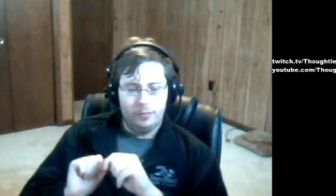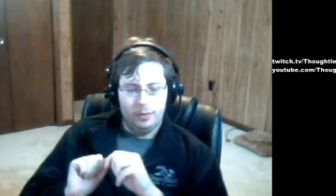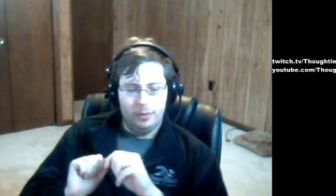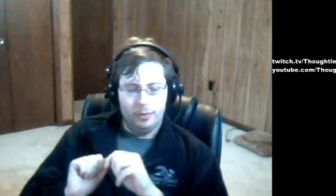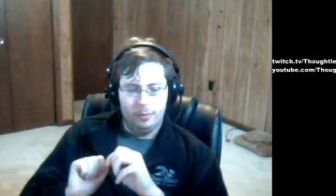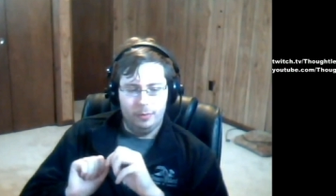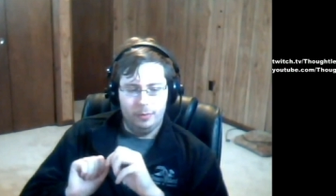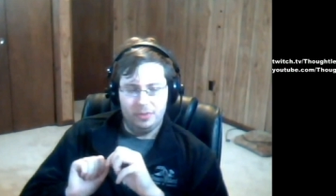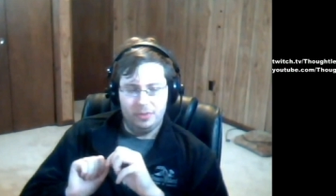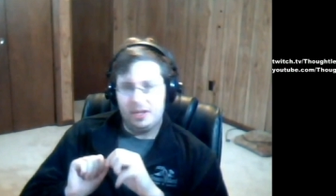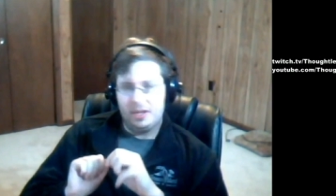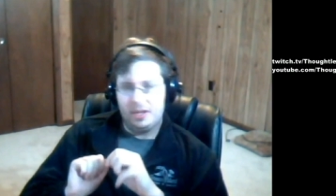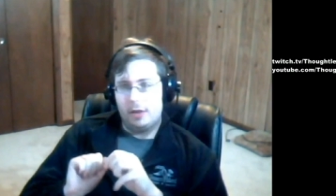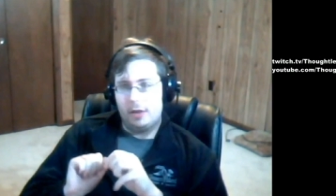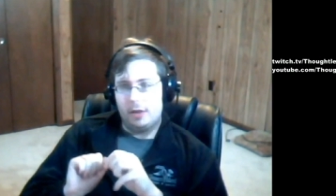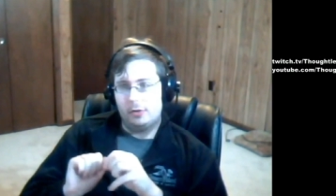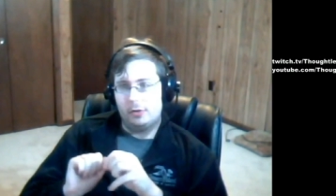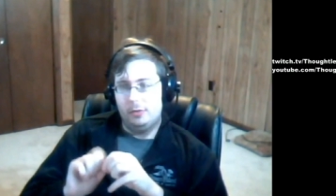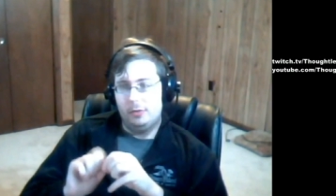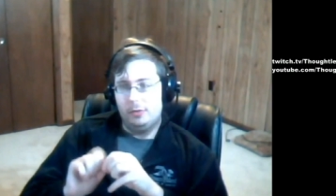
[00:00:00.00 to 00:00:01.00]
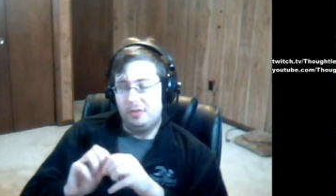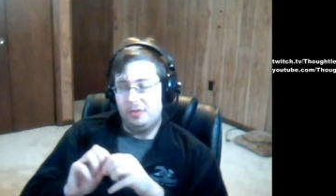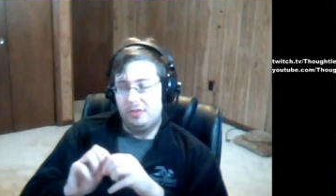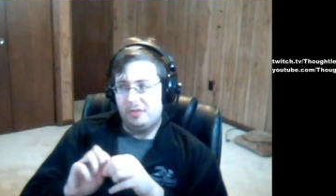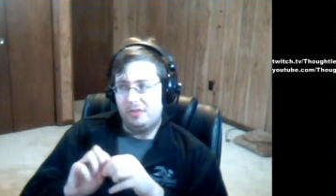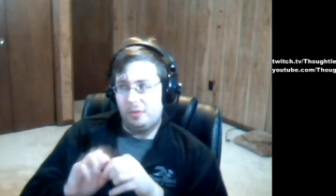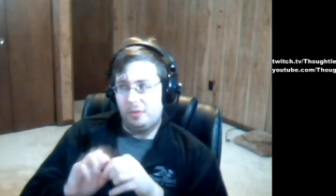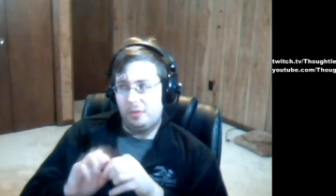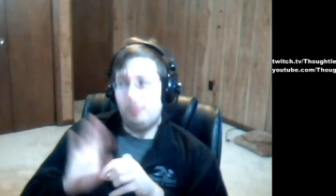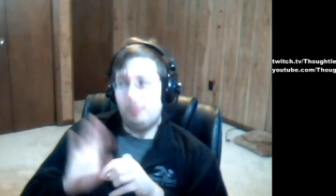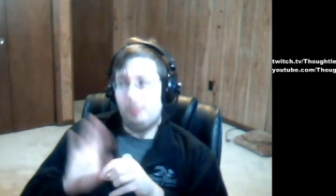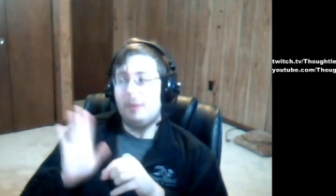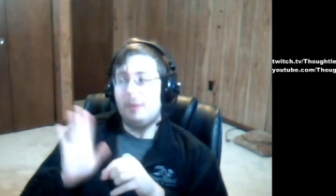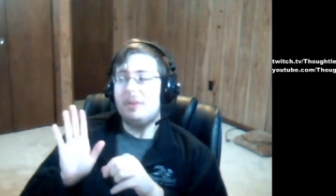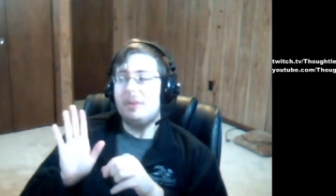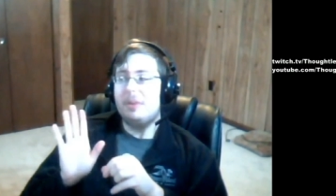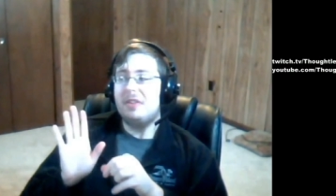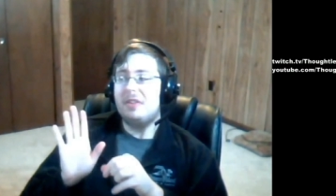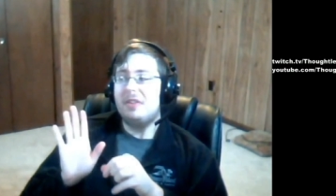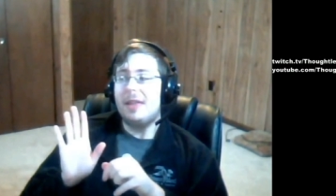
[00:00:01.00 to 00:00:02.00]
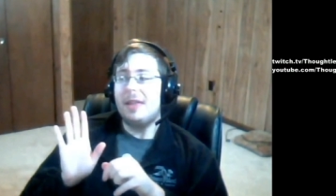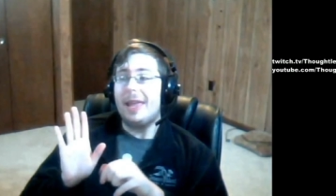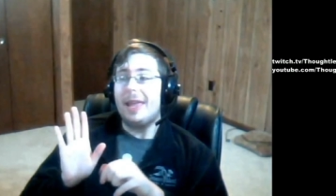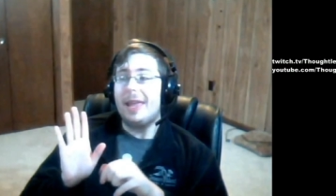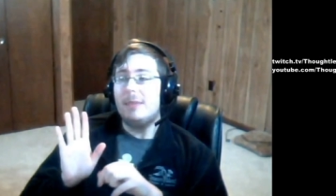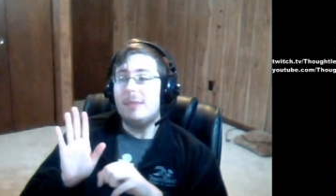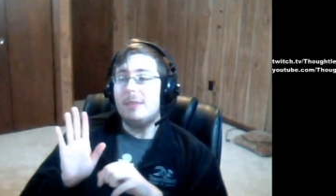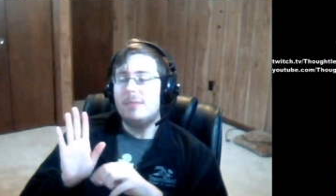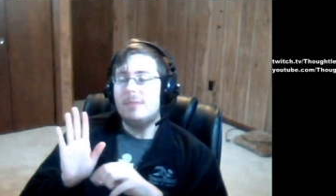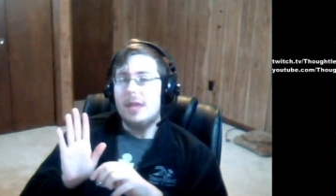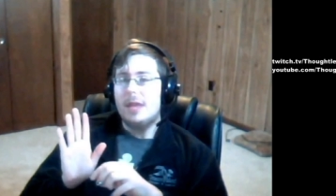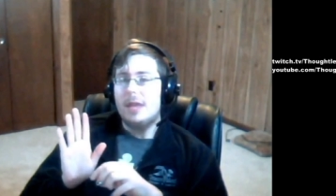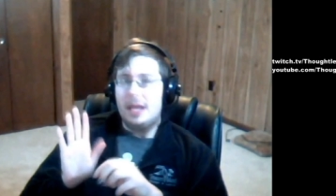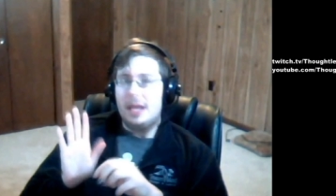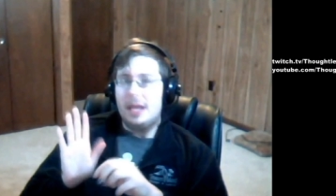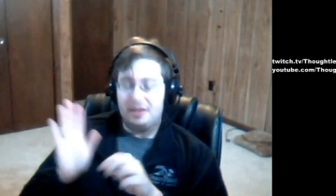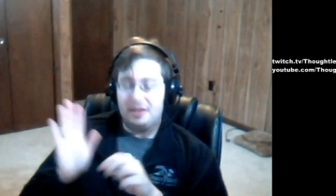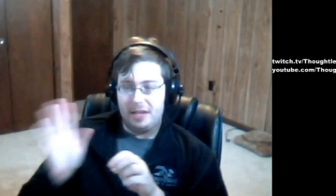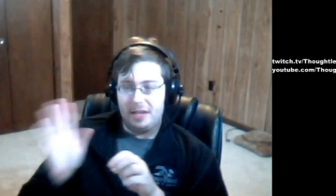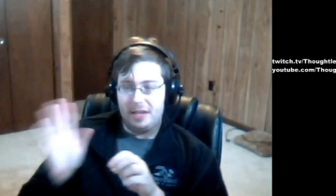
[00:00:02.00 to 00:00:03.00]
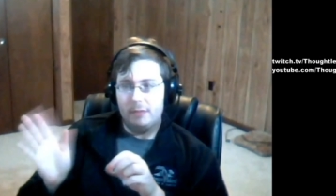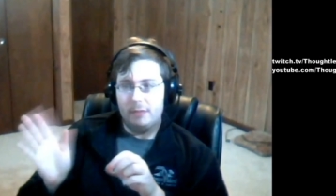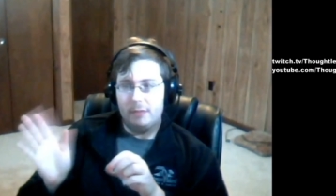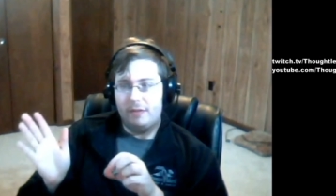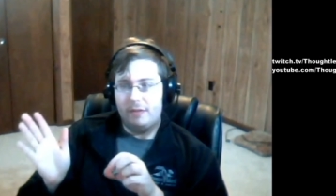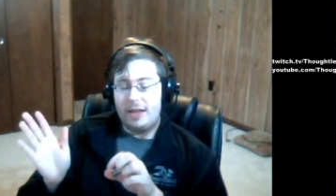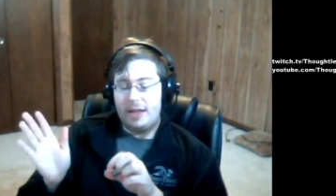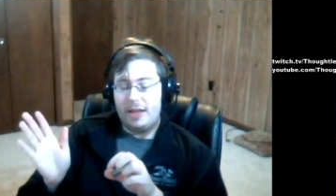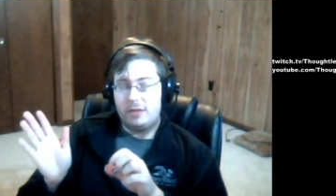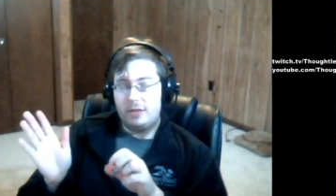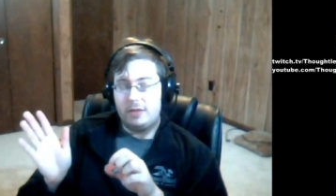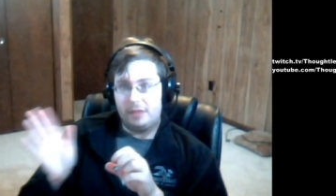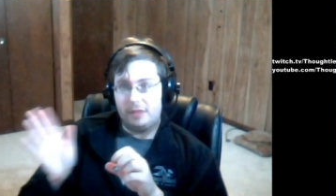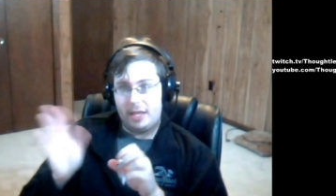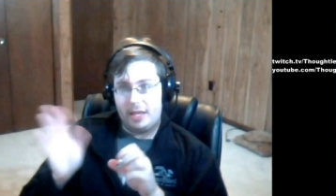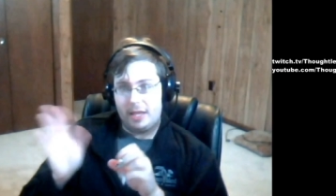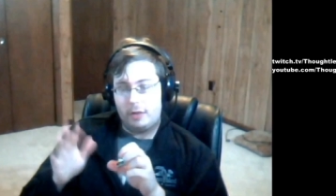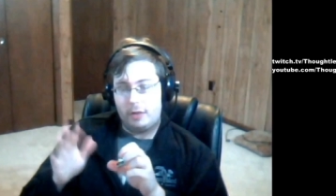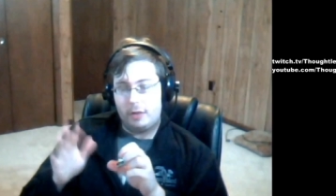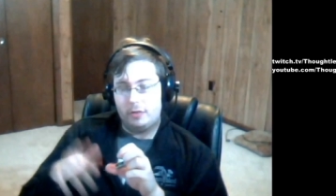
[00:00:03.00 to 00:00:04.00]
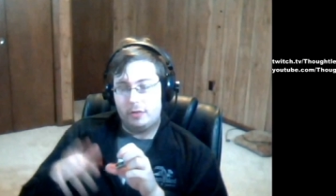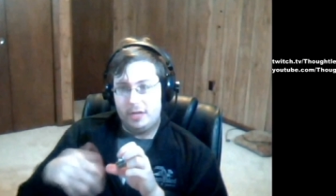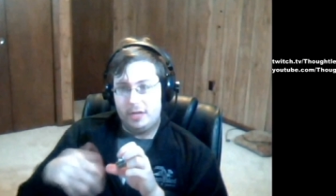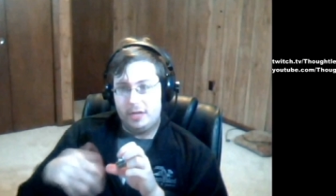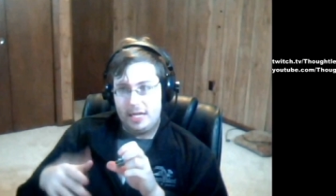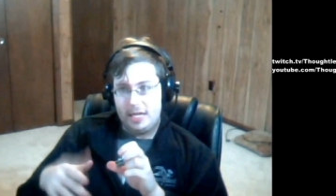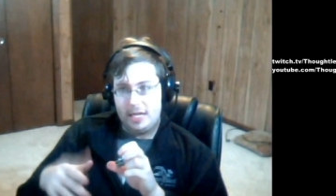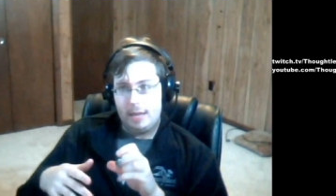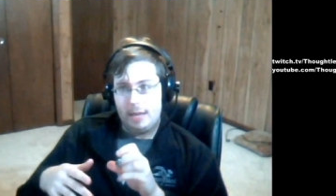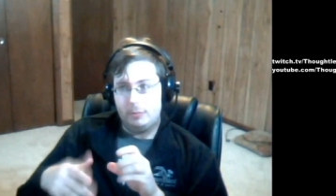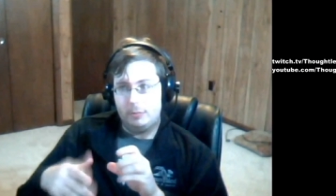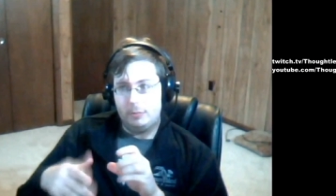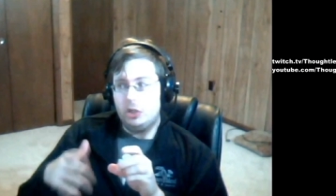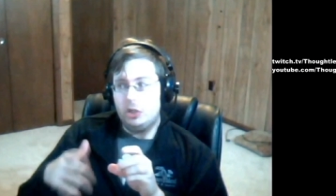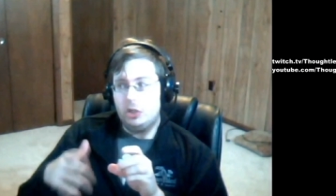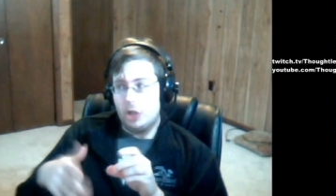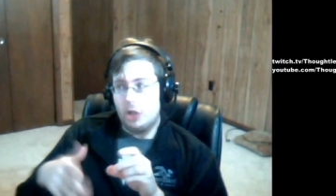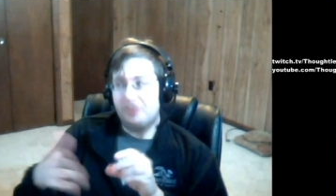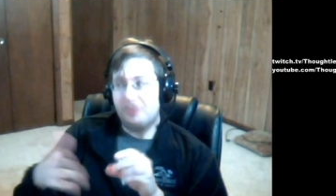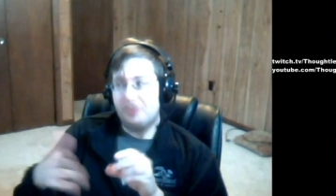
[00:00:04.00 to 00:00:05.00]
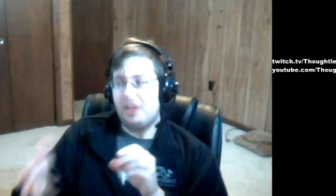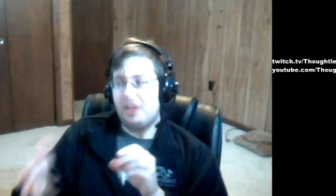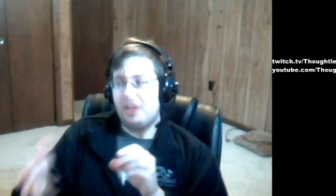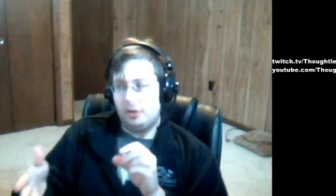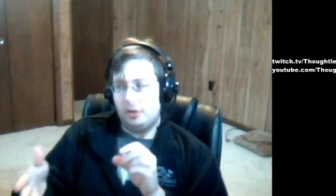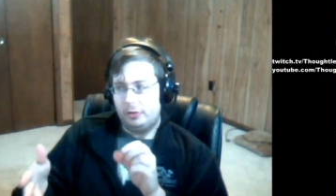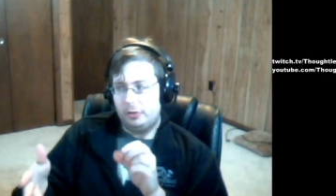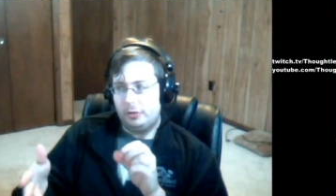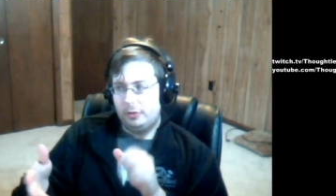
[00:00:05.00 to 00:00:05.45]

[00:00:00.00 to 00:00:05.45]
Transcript: which is a character whose sole purpose in the game is to get revenge for the character the DM just killed.